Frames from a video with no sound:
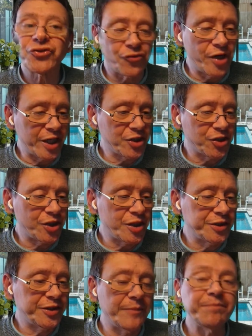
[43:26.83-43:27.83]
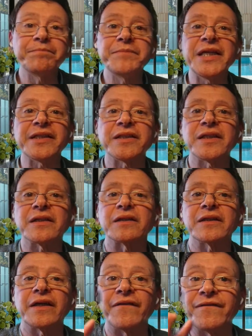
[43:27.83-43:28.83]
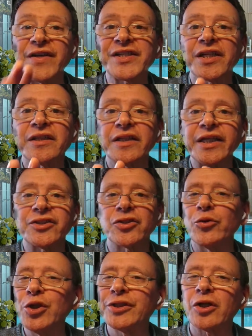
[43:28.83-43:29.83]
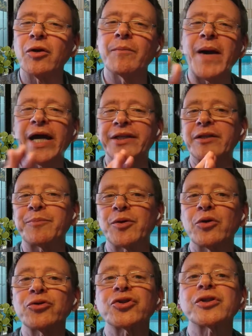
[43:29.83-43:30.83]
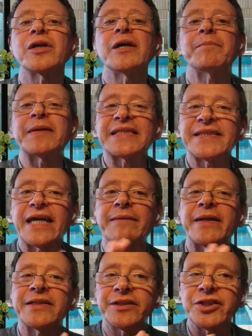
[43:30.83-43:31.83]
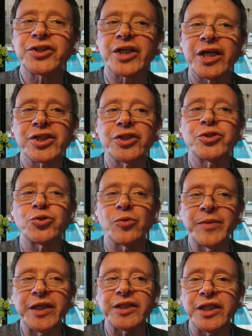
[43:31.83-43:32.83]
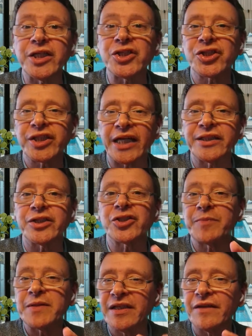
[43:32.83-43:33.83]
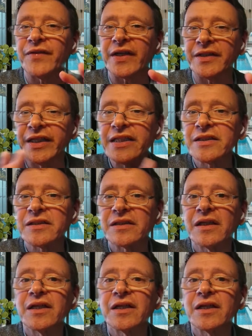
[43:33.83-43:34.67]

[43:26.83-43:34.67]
Structure the meeting efficiently, so use a combined approach, but segment discussions to meet each standard specific needs.